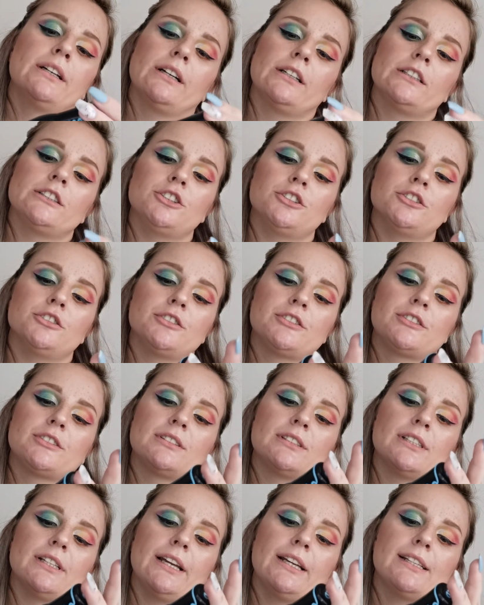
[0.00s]
I use
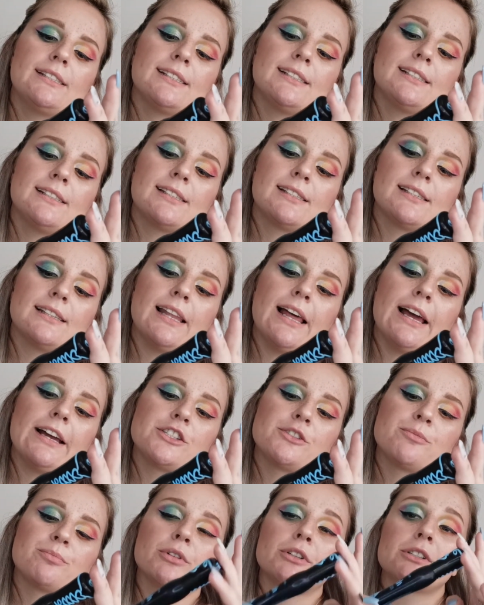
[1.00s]
the Essence
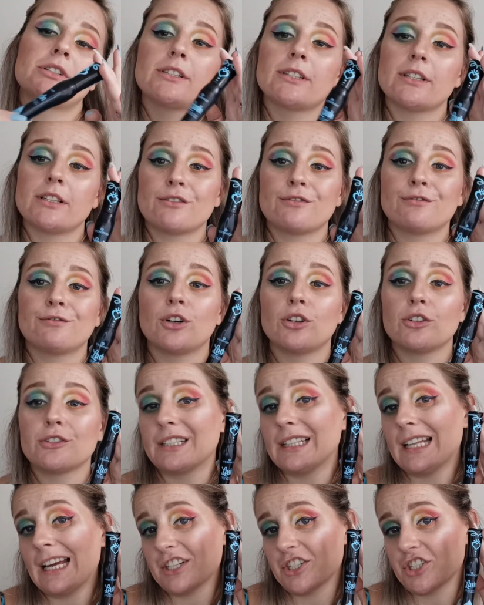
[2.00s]
Lash Princess
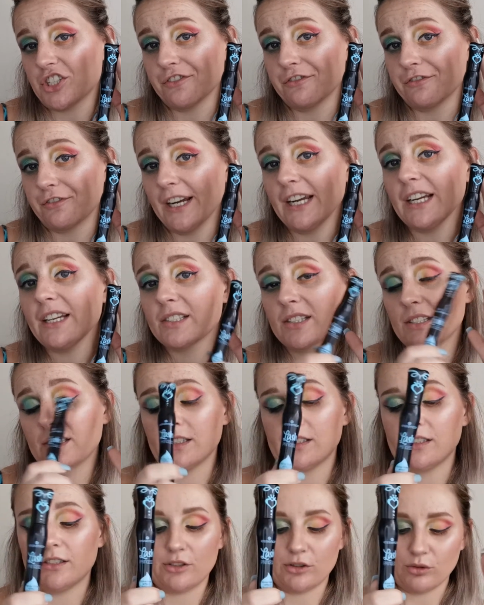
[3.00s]
False Lash Effect.
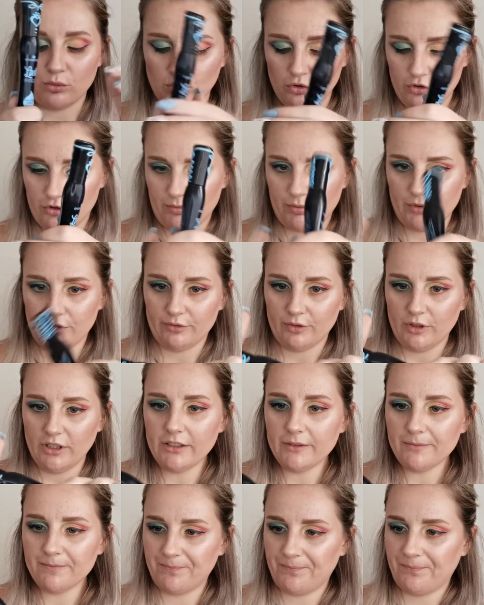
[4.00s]
This is the waterproof
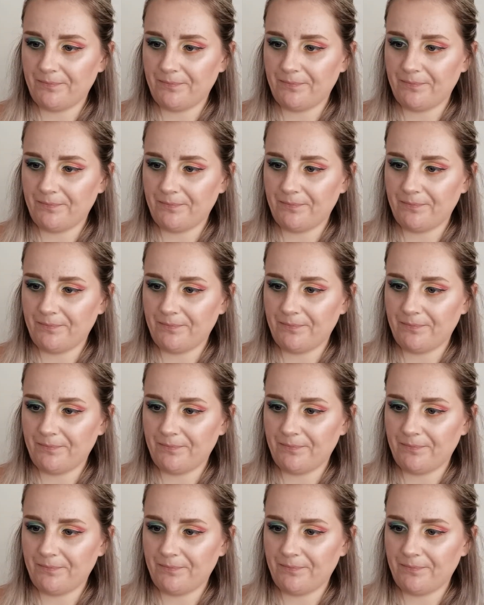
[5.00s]
one.